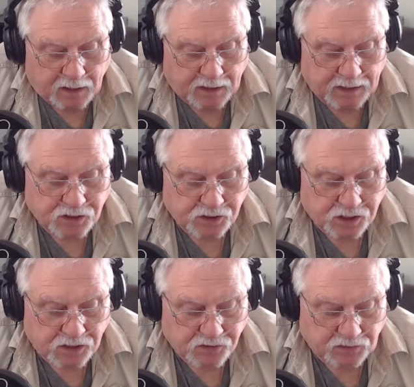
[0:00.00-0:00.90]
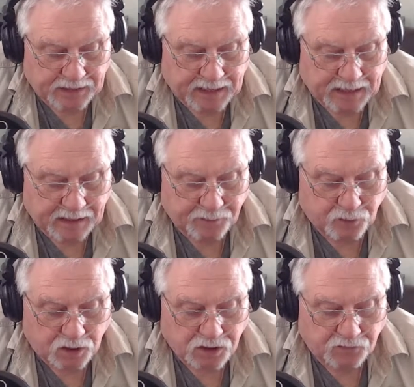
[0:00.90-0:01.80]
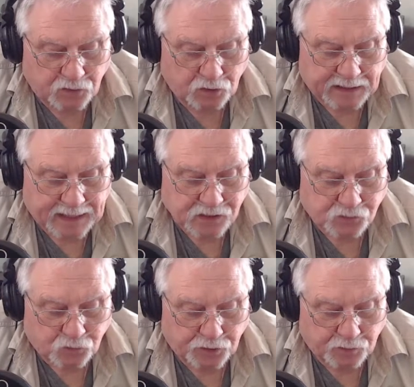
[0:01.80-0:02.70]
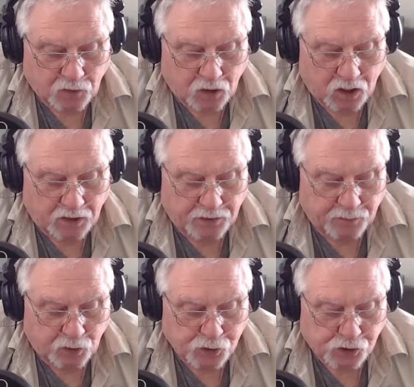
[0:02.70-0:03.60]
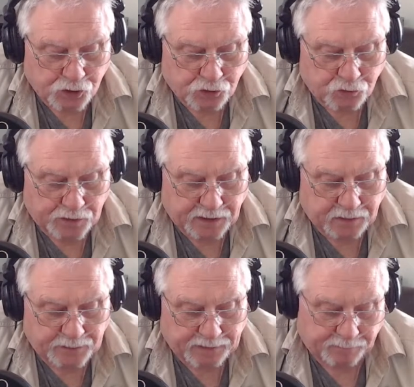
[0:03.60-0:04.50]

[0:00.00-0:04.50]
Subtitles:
and successfully had a proxy vote cast for him on the motion to recommit,